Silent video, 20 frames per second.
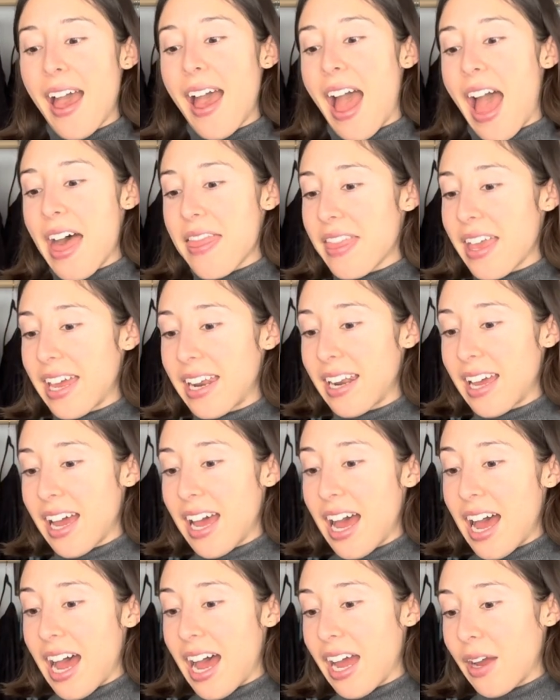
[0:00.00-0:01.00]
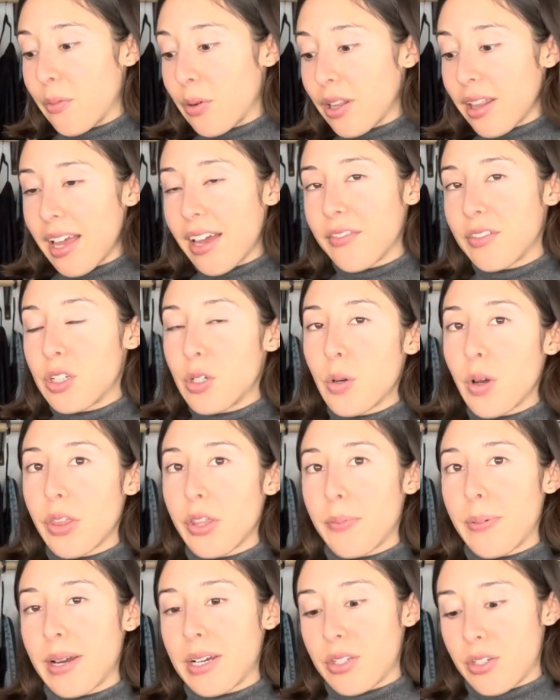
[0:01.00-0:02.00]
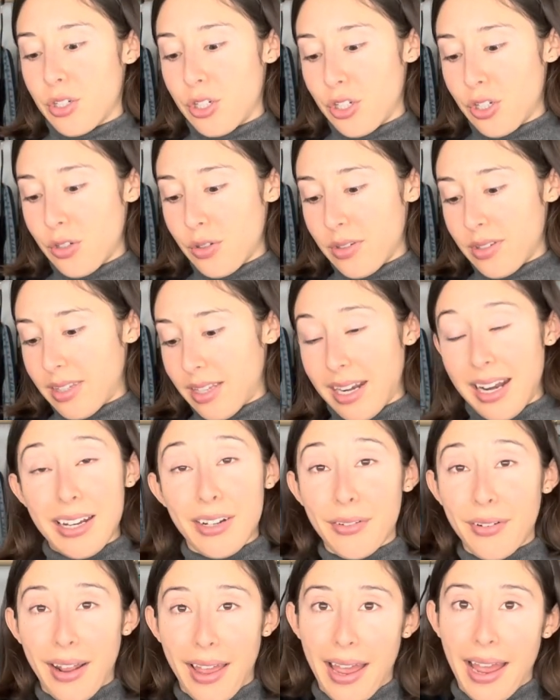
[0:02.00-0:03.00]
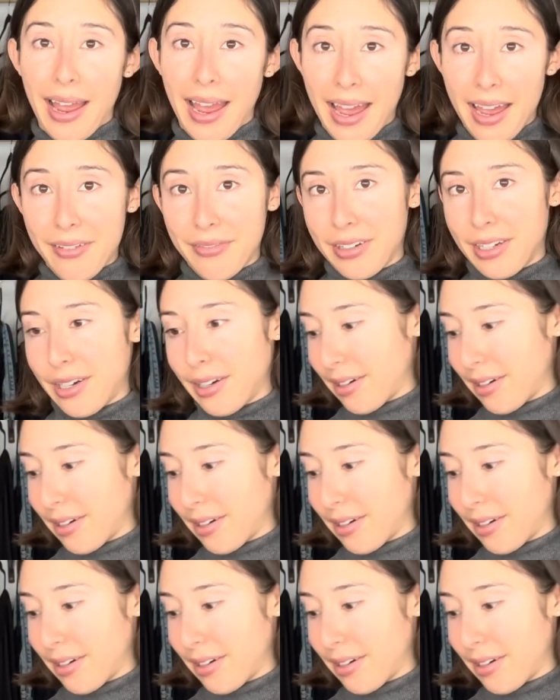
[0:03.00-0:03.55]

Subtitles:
And then I will have two other pairs of shoes that I don't have here